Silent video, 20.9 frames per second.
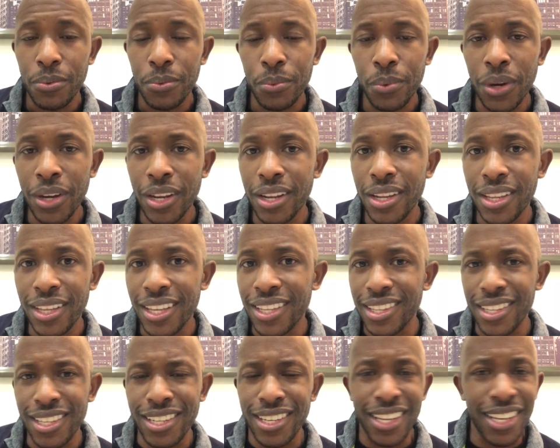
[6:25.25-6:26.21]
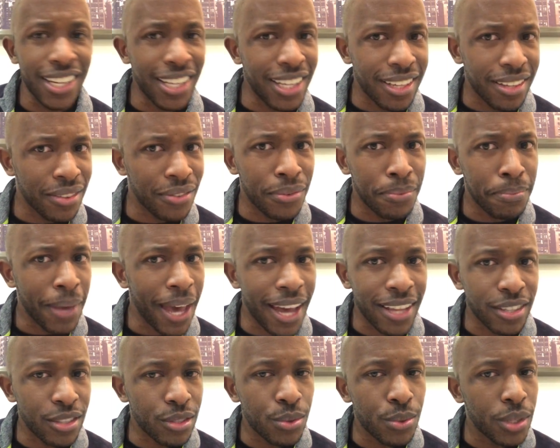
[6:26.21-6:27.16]
what did any of them
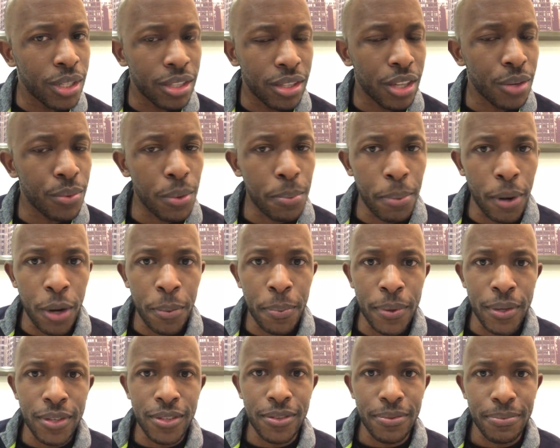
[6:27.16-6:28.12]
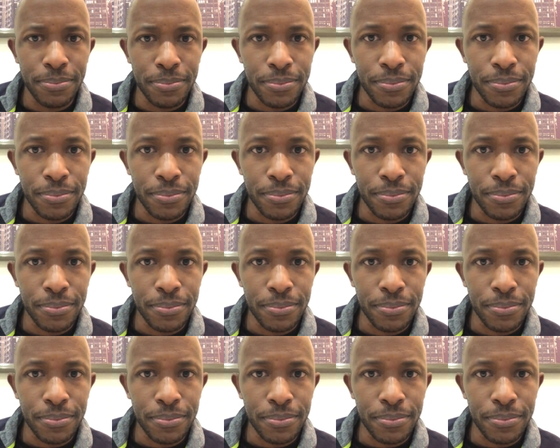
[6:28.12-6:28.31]
have to do anything with purpose?